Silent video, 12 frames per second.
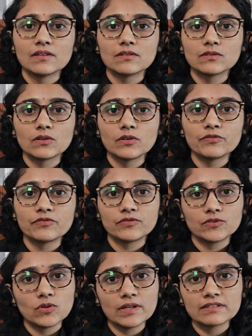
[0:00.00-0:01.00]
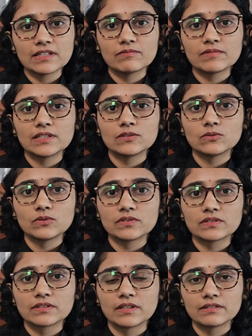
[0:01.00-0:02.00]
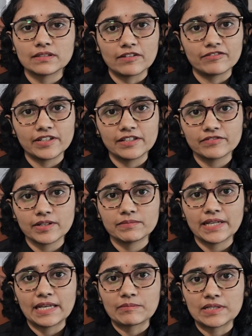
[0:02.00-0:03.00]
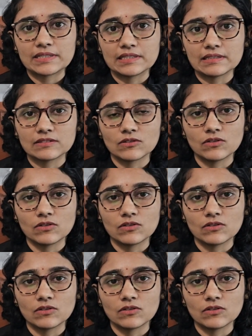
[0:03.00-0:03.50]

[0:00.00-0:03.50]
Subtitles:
So if you are someone who is suffering from diabetes,